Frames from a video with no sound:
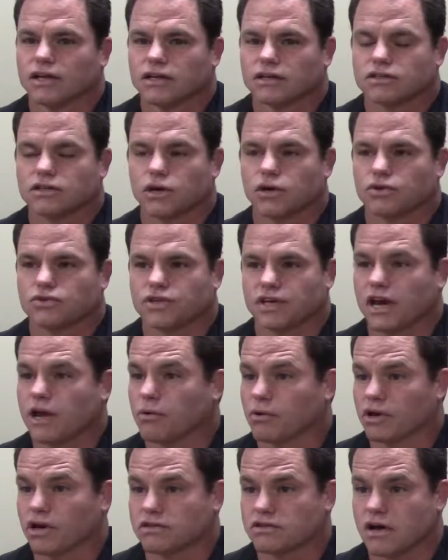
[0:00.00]
So today
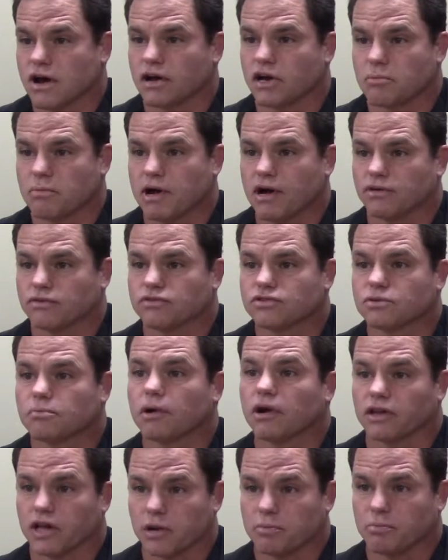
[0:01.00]
we're going to talk about
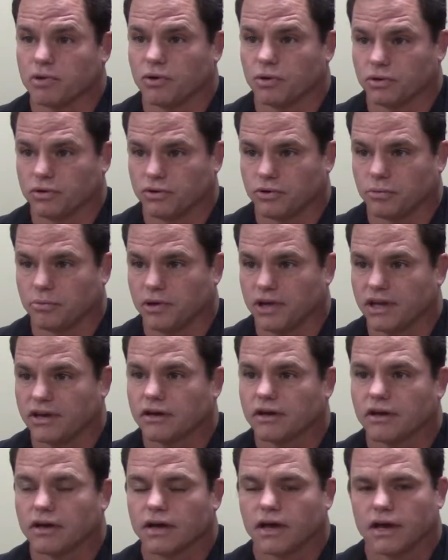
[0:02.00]
Smart Lipo a little
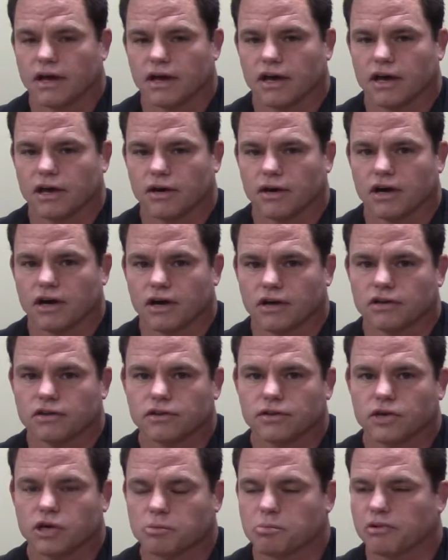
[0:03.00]
bit and
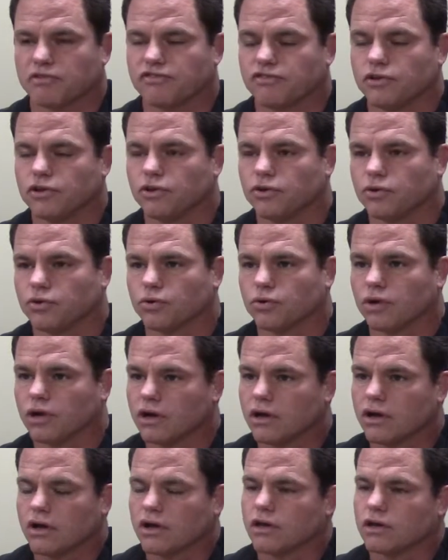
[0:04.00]
clear up a few
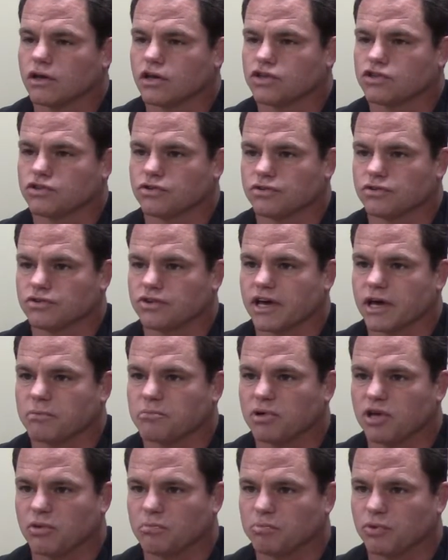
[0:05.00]
issues
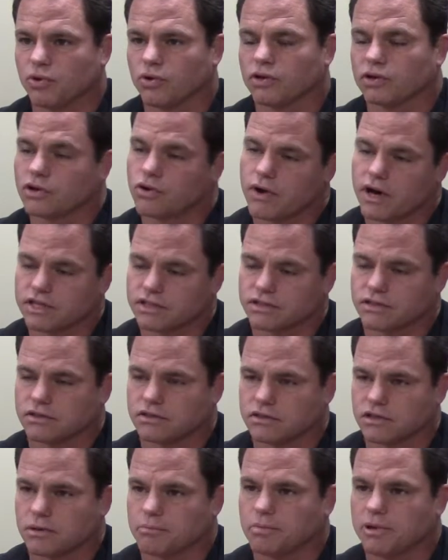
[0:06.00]
that people and
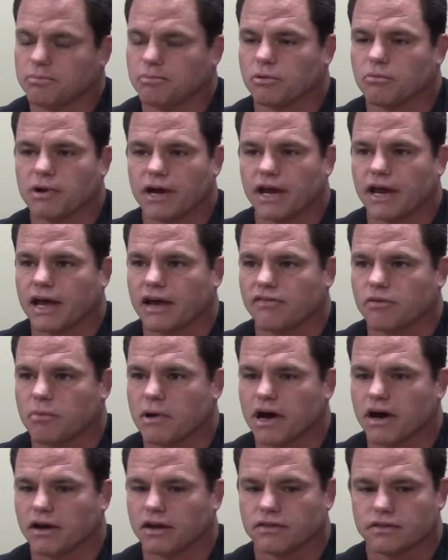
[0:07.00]
questions that people might have
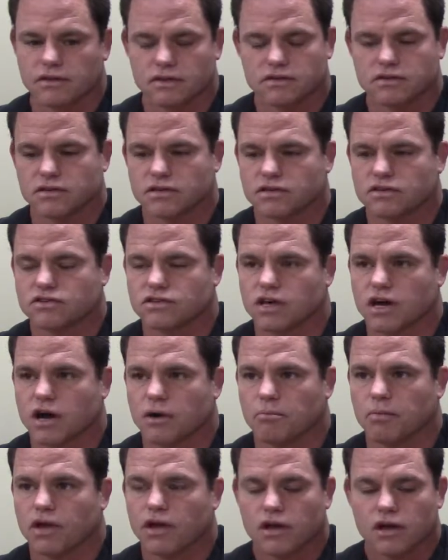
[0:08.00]
about it. This is
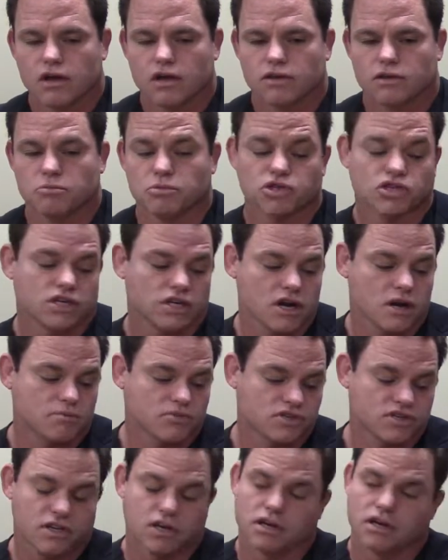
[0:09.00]
the machine
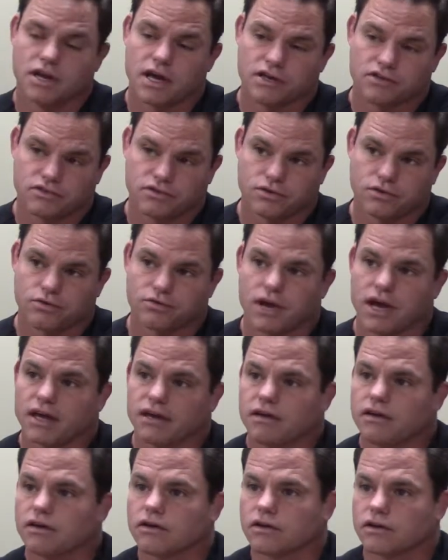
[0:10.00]
I'm sitting next to
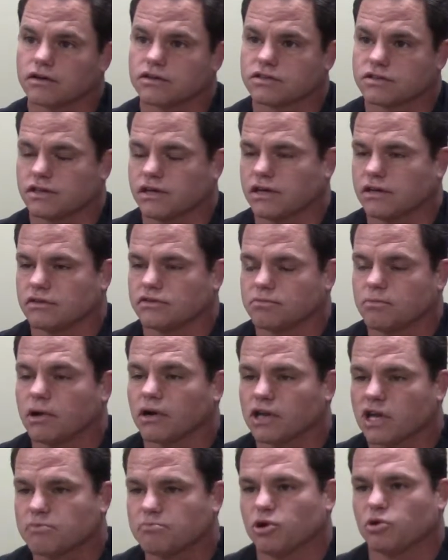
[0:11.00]
right here is the
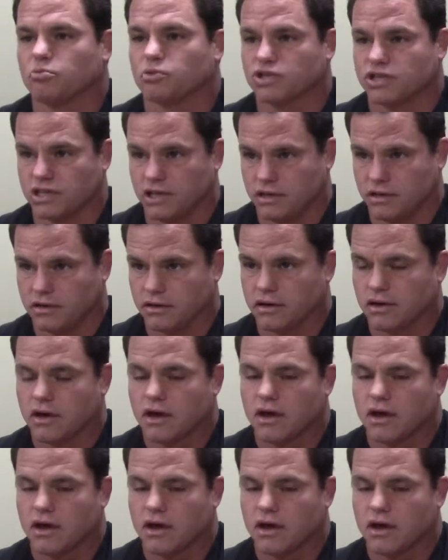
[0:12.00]
Smart Lipo machine,